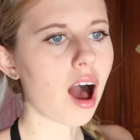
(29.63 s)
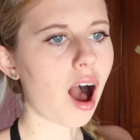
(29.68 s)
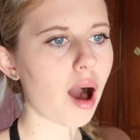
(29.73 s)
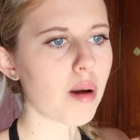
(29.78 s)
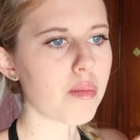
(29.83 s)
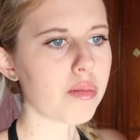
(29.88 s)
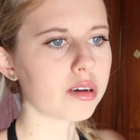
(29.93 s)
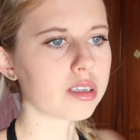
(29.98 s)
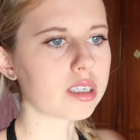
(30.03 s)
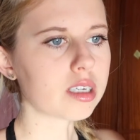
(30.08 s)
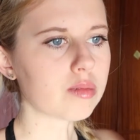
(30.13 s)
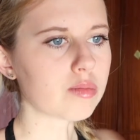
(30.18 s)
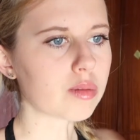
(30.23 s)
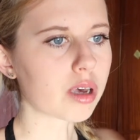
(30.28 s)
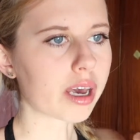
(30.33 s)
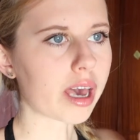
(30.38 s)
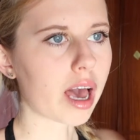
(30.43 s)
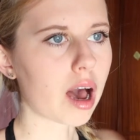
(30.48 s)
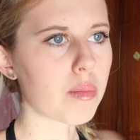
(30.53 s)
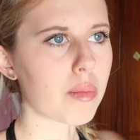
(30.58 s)
I put some
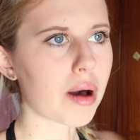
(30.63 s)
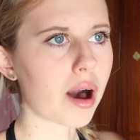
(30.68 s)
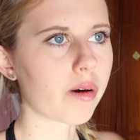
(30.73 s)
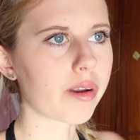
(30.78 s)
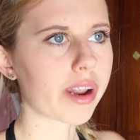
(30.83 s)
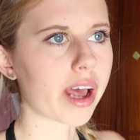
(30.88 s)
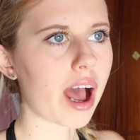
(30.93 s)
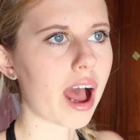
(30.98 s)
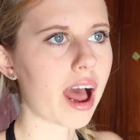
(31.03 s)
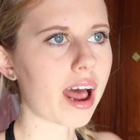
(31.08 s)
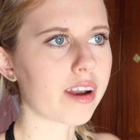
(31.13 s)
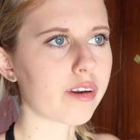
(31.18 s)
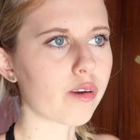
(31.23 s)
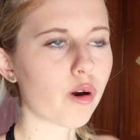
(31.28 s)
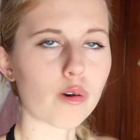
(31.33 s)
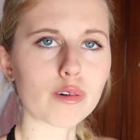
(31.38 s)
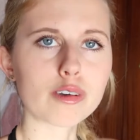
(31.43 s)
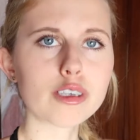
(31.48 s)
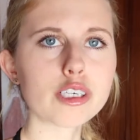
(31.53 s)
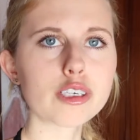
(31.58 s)
cacao powder and
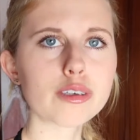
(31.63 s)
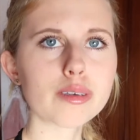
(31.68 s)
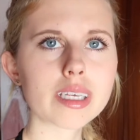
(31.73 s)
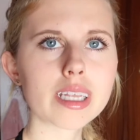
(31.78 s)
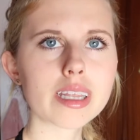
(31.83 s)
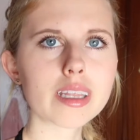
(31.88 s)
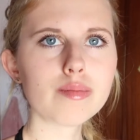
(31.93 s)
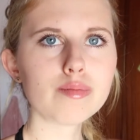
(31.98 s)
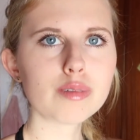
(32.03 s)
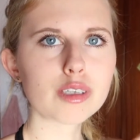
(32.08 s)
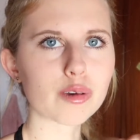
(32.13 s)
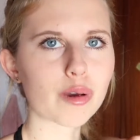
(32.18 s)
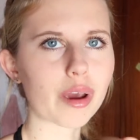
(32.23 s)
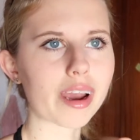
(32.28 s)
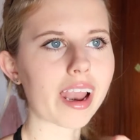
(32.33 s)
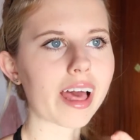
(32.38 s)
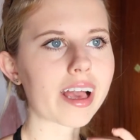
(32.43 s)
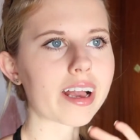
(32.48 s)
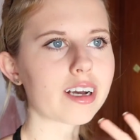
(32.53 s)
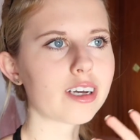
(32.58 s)
orange juice in them to
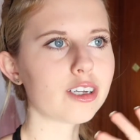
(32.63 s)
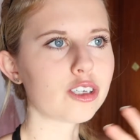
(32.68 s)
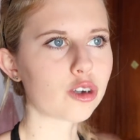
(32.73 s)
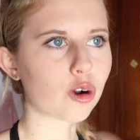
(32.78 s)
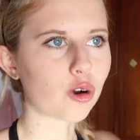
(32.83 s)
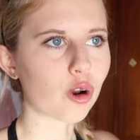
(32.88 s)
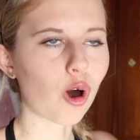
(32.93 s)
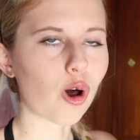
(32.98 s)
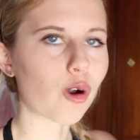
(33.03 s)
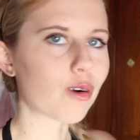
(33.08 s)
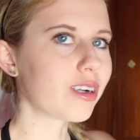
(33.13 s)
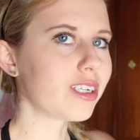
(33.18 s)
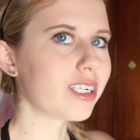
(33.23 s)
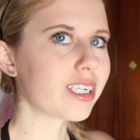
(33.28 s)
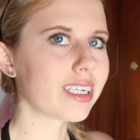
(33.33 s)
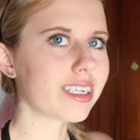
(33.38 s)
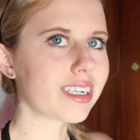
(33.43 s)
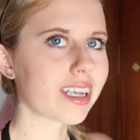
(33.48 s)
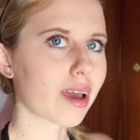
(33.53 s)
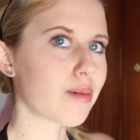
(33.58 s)
create like a chocolate
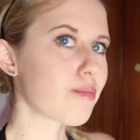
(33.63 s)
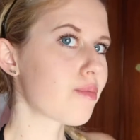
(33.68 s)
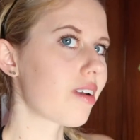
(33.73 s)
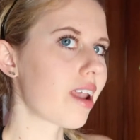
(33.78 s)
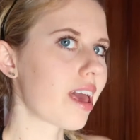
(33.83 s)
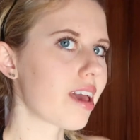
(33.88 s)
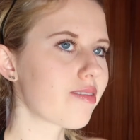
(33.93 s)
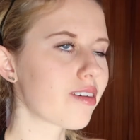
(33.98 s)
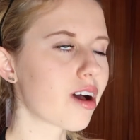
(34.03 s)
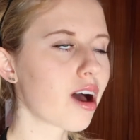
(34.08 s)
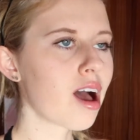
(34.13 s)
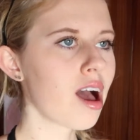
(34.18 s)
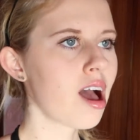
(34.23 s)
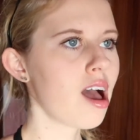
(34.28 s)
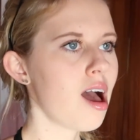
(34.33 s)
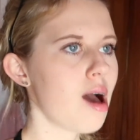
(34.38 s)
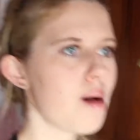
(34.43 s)
orangey type flavour